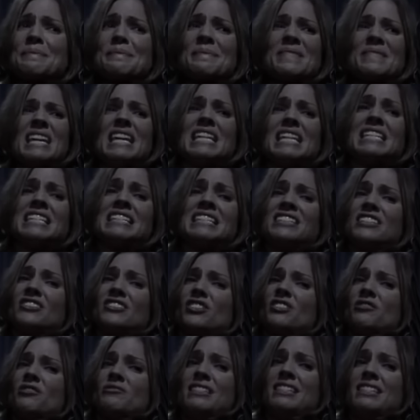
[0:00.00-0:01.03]
After laying
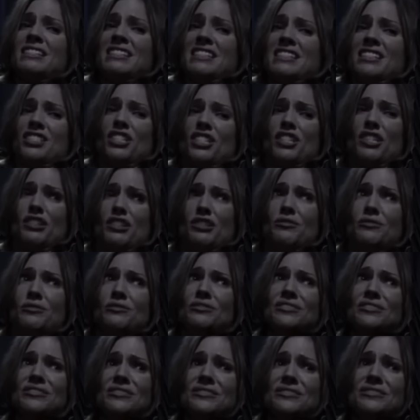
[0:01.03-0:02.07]
Greeley to rest,
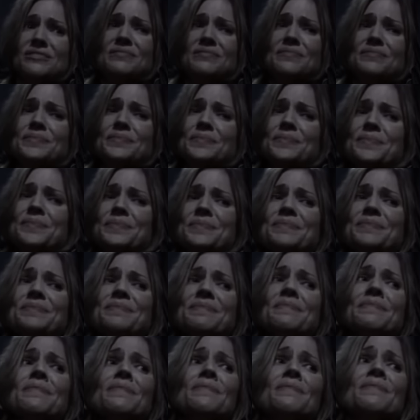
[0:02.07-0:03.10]
though, Molly
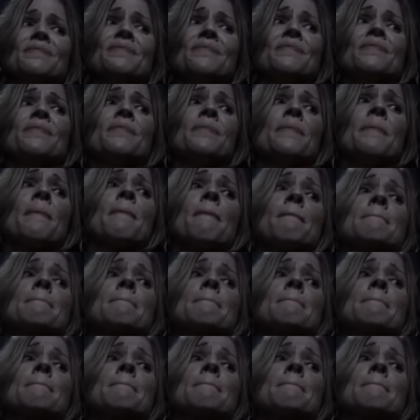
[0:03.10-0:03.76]
discovers that she's